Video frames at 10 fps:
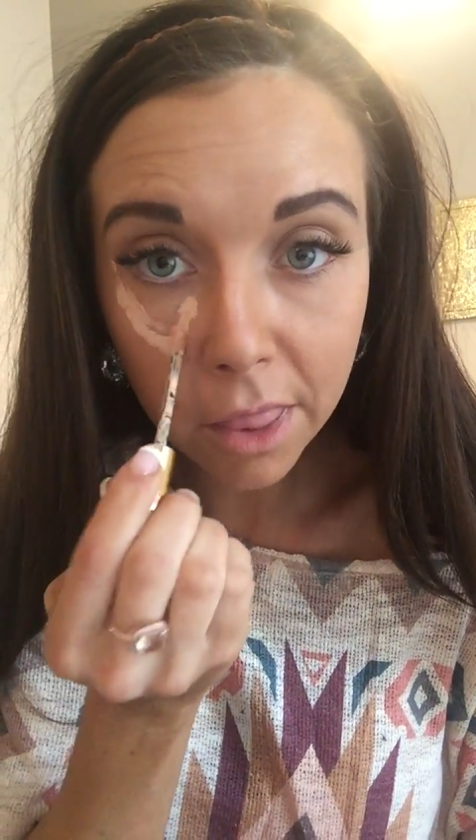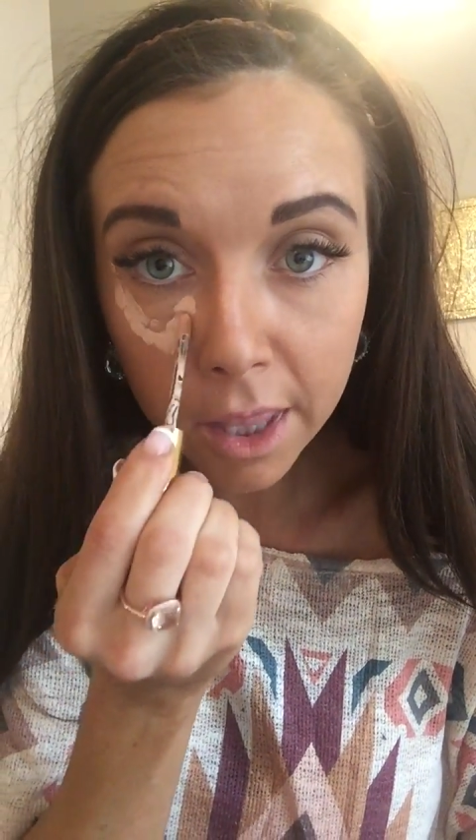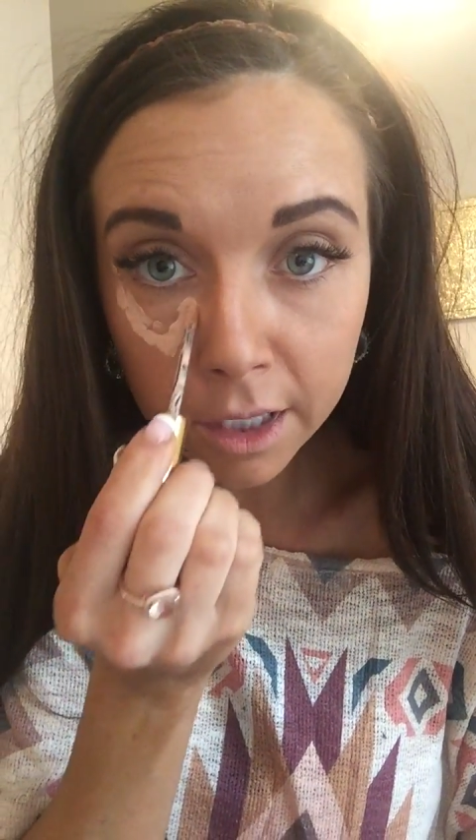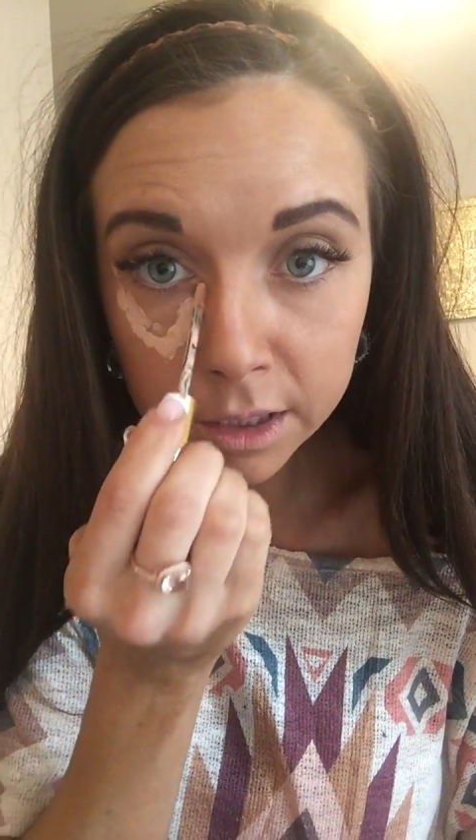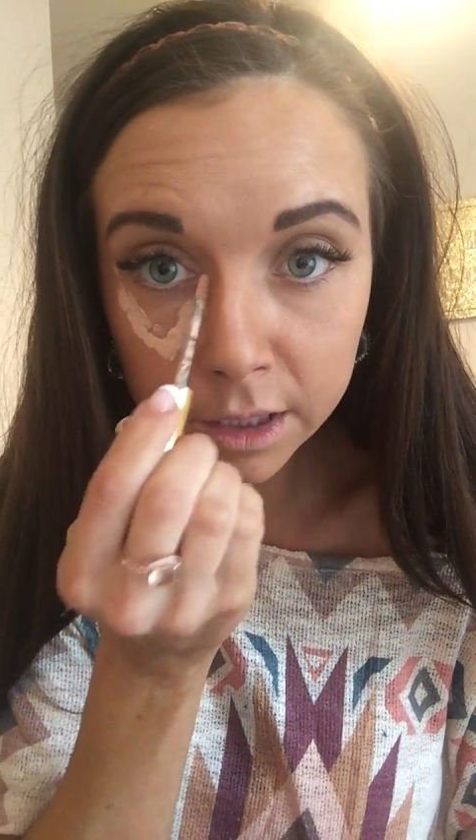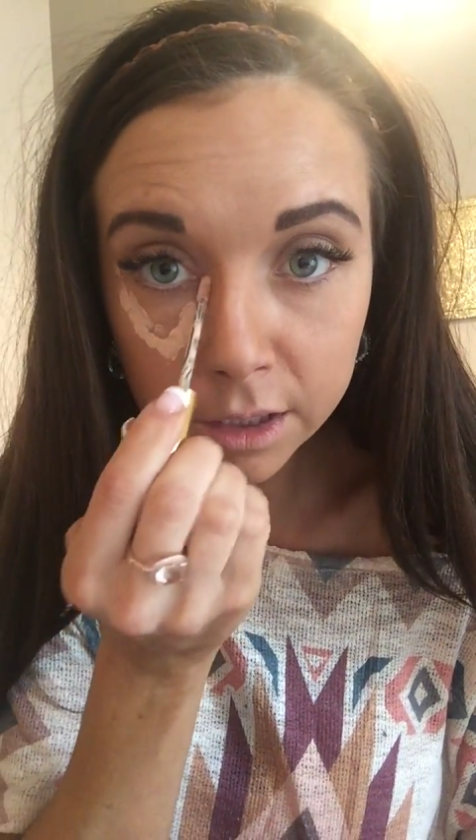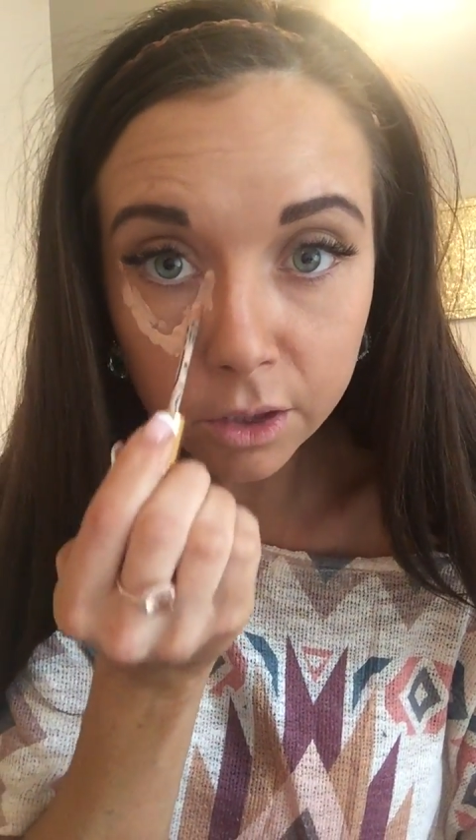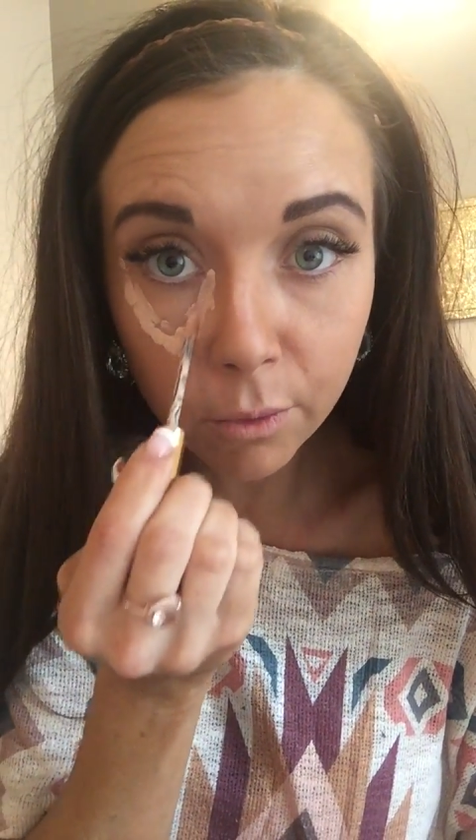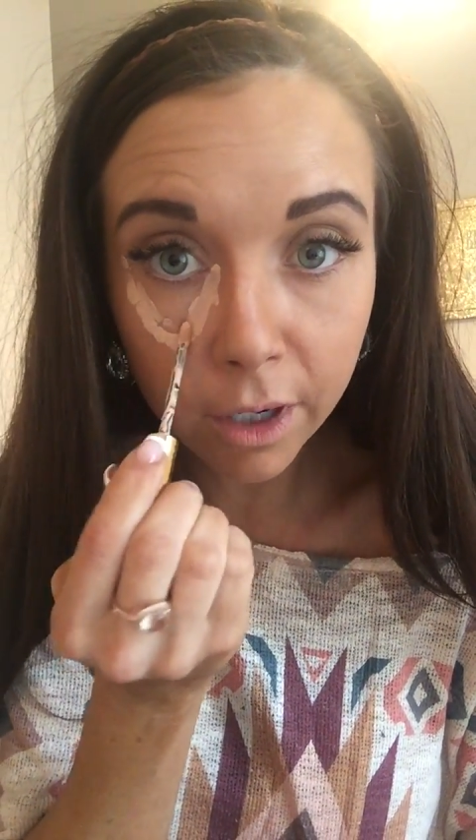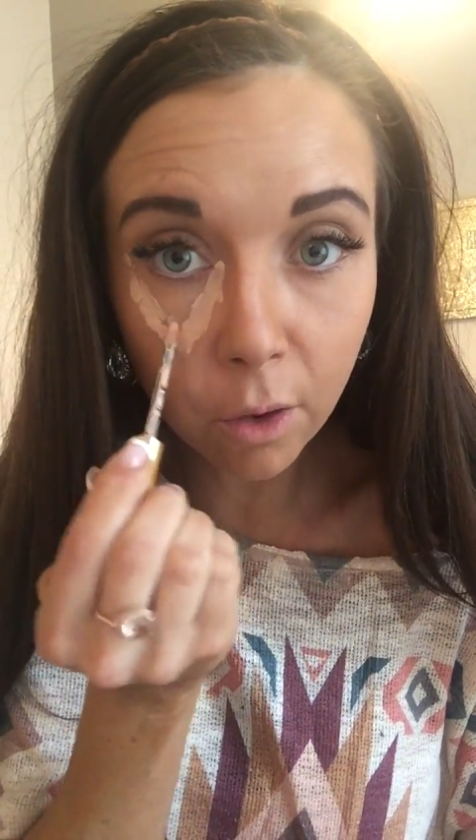This is
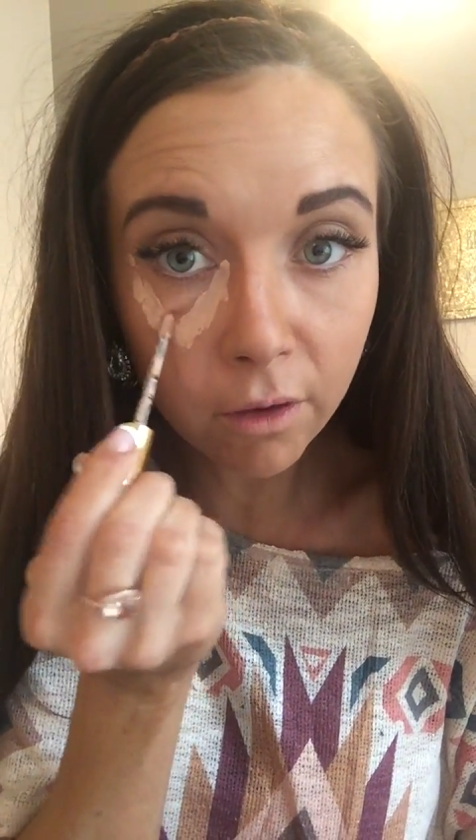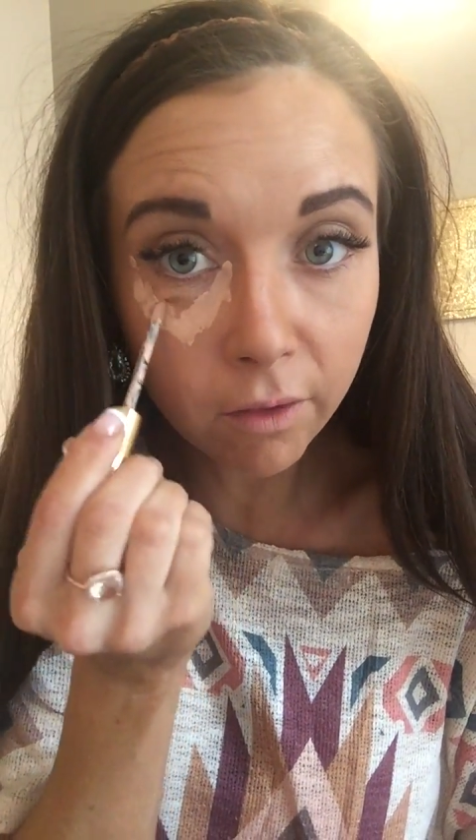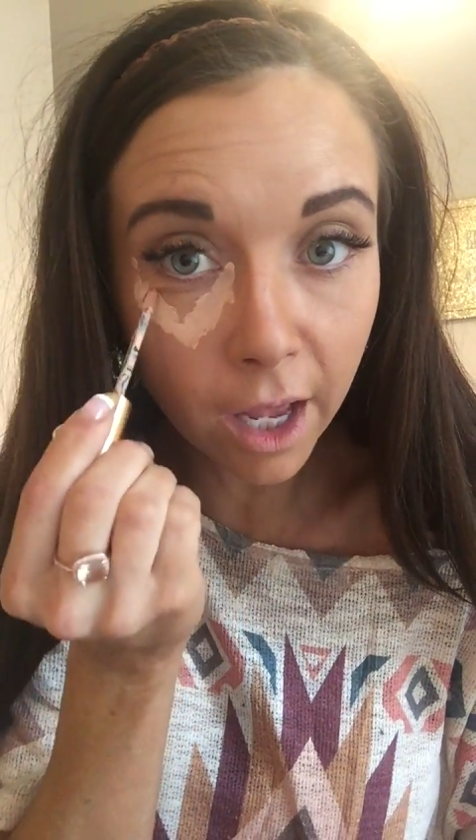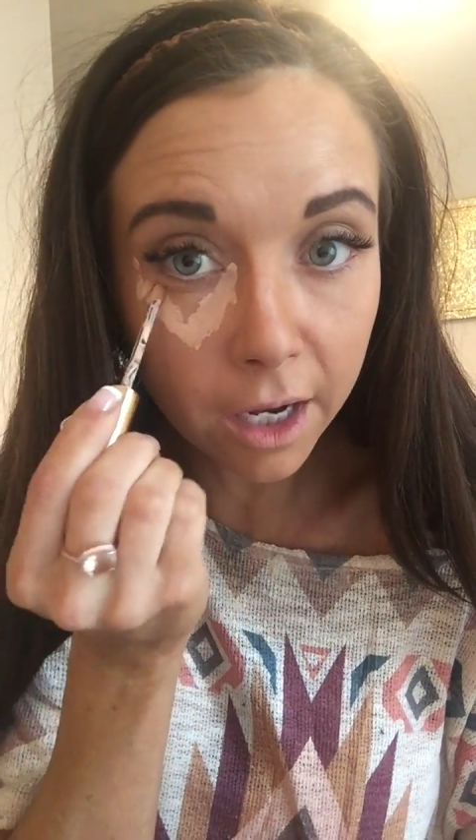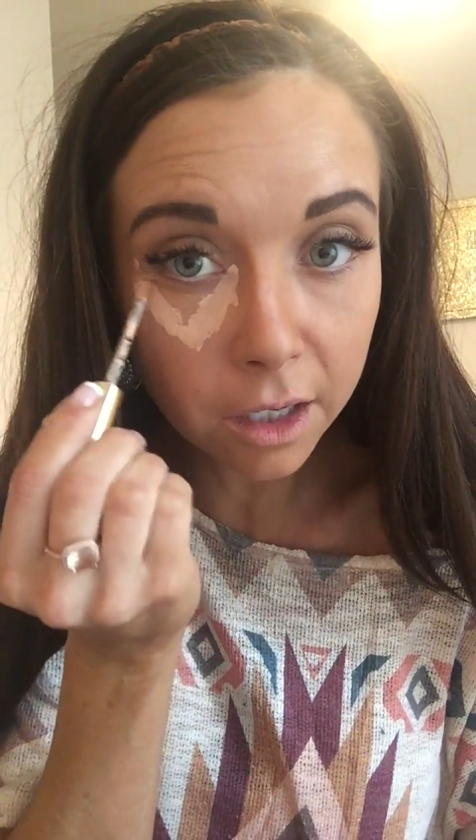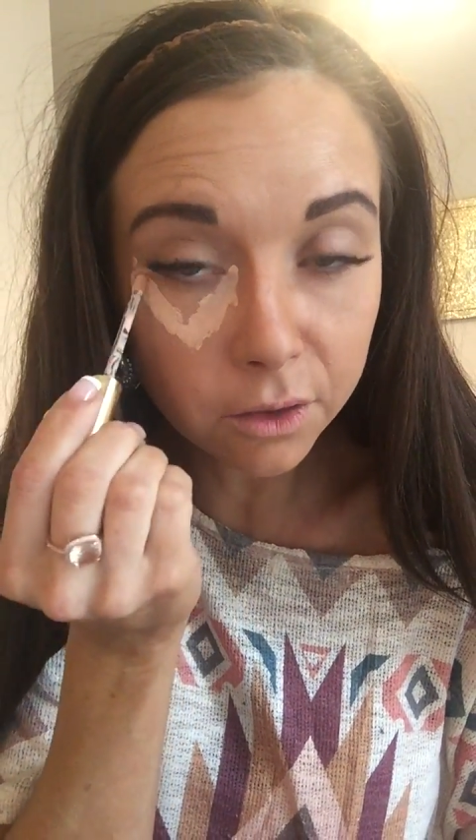your window of light.